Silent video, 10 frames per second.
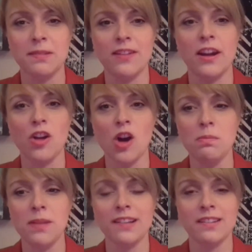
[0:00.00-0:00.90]
It's very
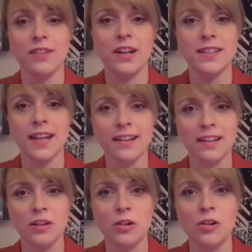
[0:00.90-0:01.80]
complex, very
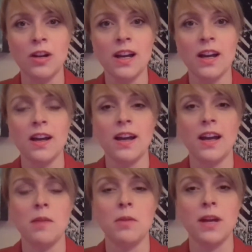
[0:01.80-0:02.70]
technical,
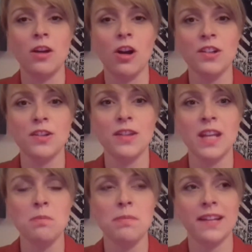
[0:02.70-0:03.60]
um, and also
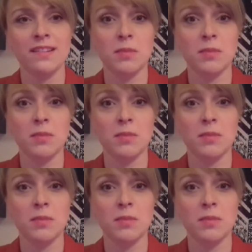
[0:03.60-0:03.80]
the impacts.